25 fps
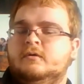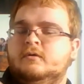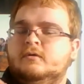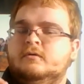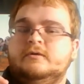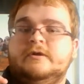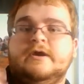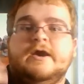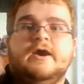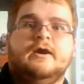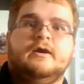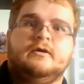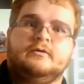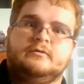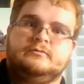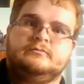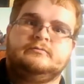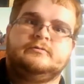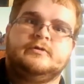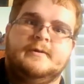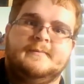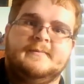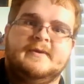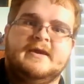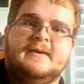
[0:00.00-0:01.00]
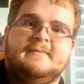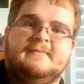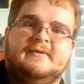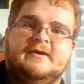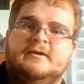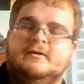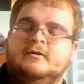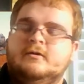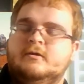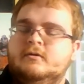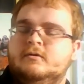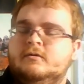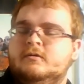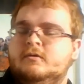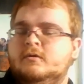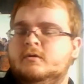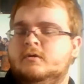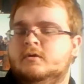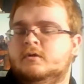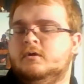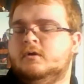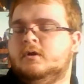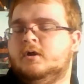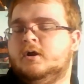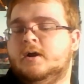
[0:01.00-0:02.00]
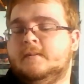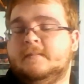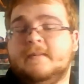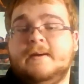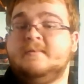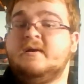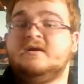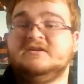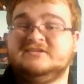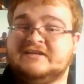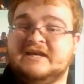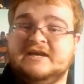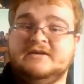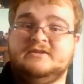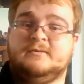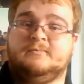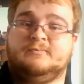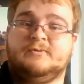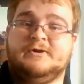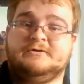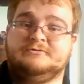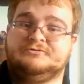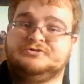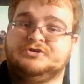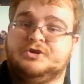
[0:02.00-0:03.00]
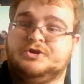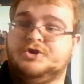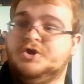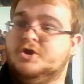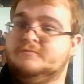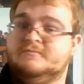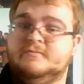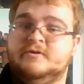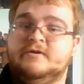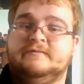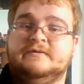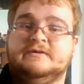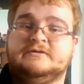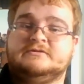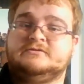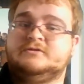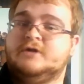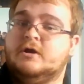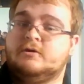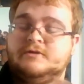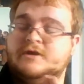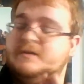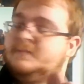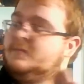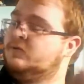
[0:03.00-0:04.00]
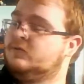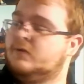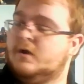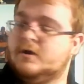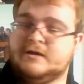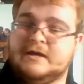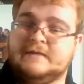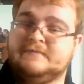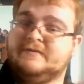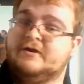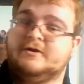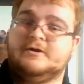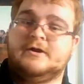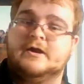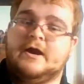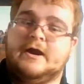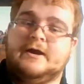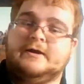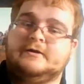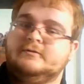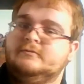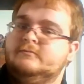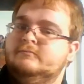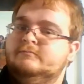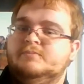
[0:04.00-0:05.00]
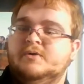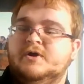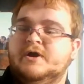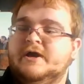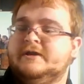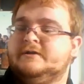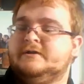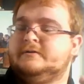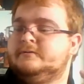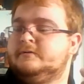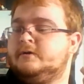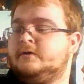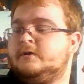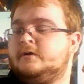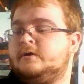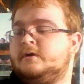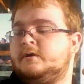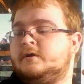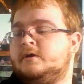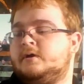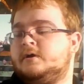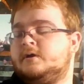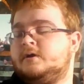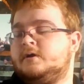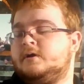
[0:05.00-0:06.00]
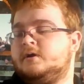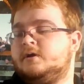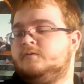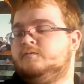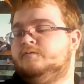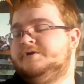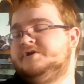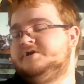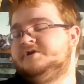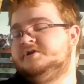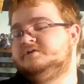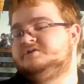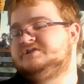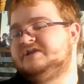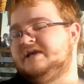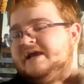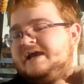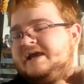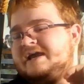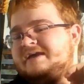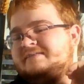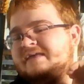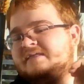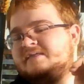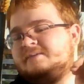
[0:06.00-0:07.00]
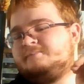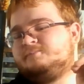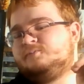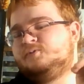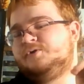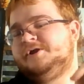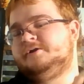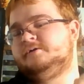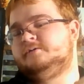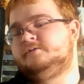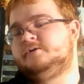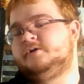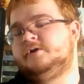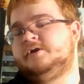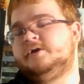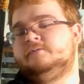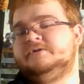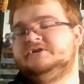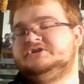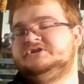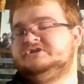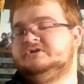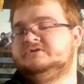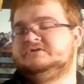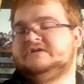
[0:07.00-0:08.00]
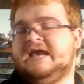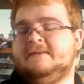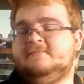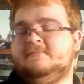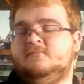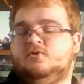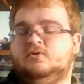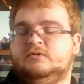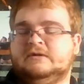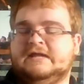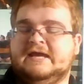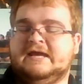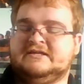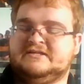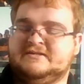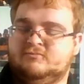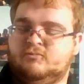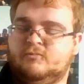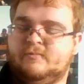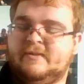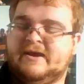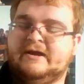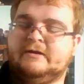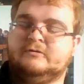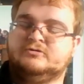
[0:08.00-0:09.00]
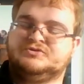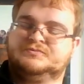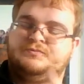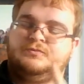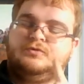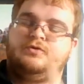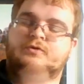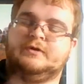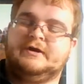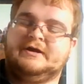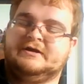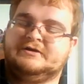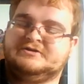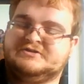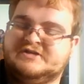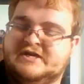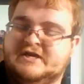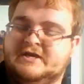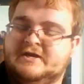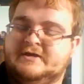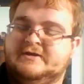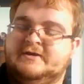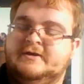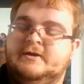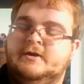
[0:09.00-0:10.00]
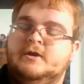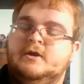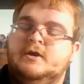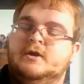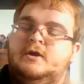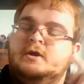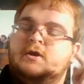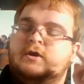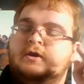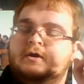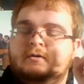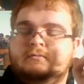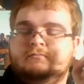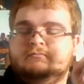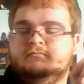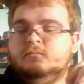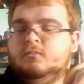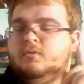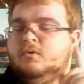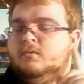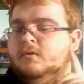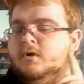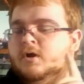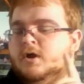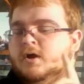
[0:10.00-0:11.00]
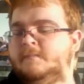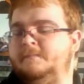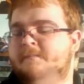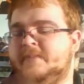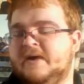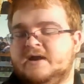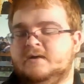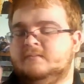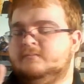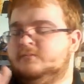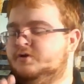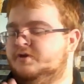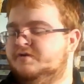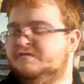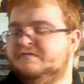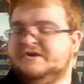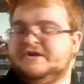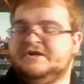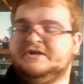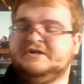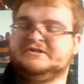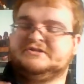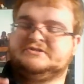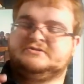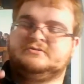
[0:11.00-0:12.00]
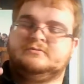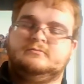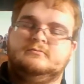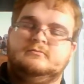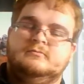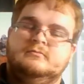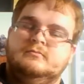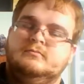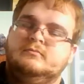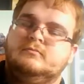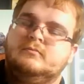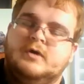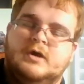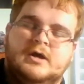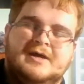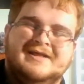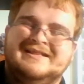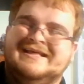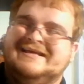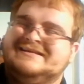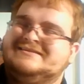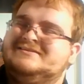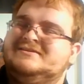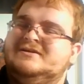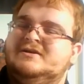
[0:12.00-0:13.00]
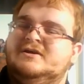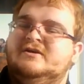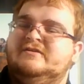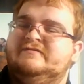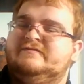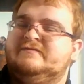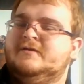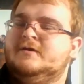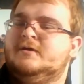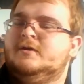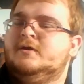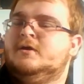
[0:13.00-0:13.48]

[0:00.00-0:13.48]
Yeah, come at me. I'm not saying the prequels are good movies. Don't get me wrong, they're not. But when you say that the originals have more lightsaber battles, more entertaining, better movies, all that stuff,